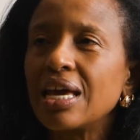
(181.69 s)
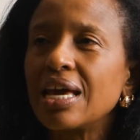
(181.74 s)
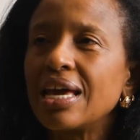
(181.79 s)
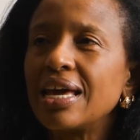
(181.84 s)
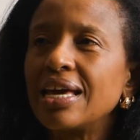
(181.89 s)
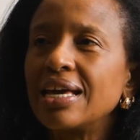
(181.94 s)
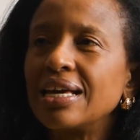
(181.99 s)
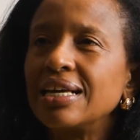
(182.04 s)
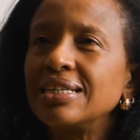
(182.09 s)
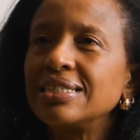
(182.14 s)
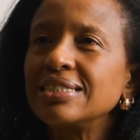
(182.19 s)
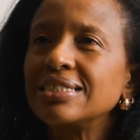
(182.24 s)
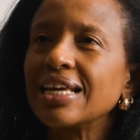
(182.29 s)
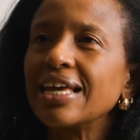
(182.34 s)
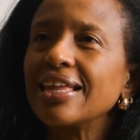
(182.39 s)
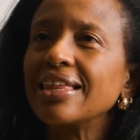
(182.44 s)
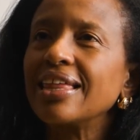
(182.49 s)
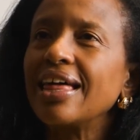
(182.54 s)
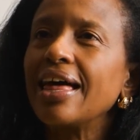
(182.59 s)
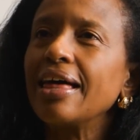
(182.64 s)
And
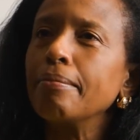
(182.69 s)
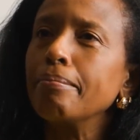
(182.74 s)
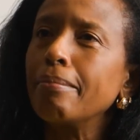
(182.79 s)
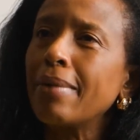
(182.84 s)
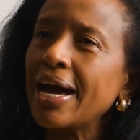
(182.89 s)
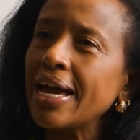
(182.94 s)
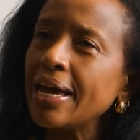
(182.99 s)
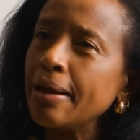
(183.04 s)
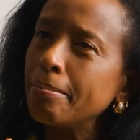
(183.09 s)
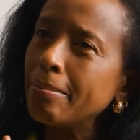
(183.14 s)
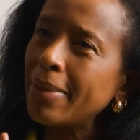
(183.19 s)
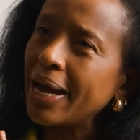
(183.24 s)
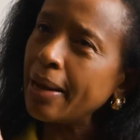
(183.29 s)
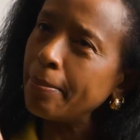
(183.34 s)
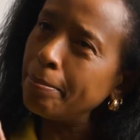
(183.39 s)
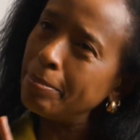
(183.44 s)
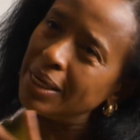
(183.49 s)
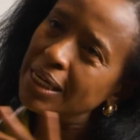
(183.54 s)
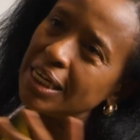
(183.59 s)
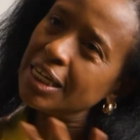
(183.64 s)

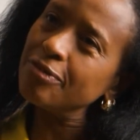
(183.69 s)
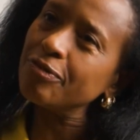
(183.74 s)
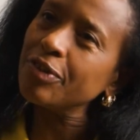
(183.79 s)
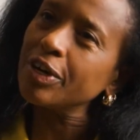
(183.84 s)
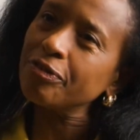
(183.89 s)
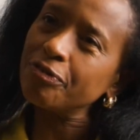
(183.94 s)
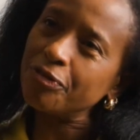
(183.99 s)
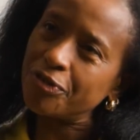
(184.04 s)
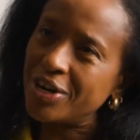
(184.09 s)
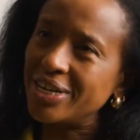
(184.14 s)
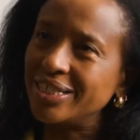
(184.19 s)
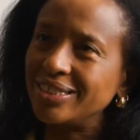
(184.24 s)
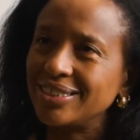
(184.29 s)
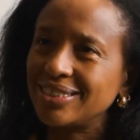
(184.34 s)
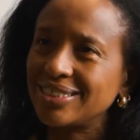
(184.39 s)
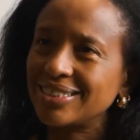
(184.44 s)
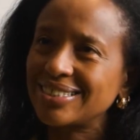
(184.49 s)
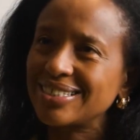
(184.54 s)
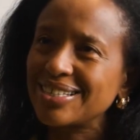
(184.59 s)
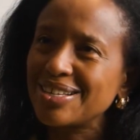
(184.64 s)
my believer
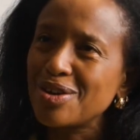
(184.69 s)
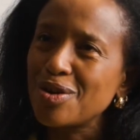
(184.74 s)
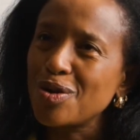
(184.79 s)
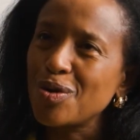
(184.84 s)
friends